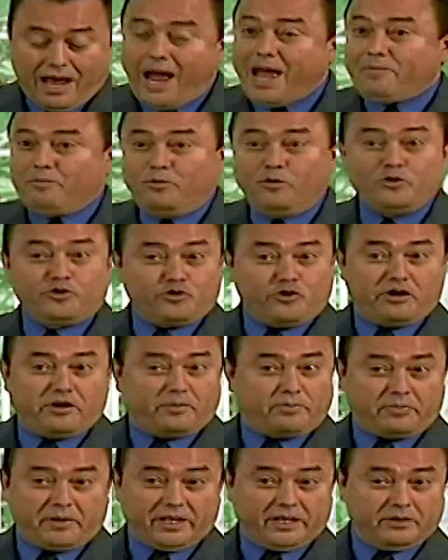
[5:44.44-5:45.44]
There are
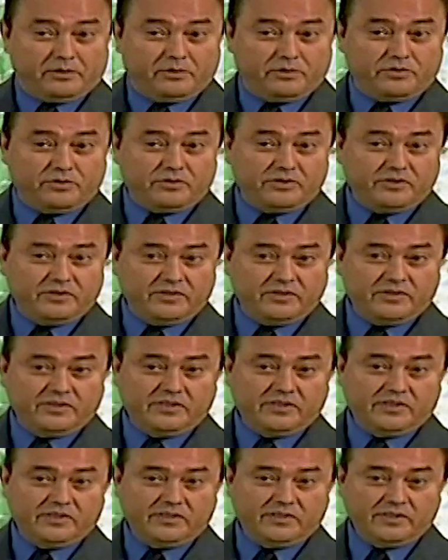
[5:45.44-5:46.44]
many spirits.
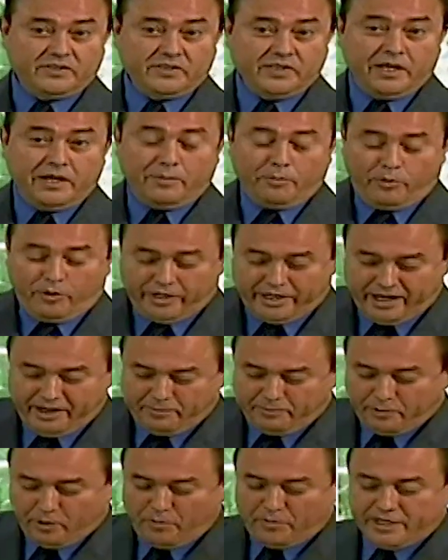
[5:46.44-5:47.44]
For
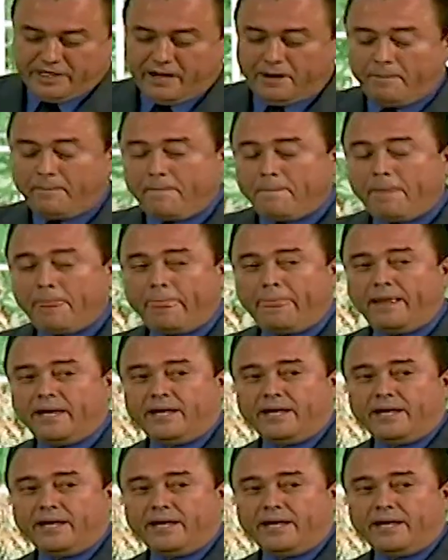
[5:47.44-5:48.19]
example, look,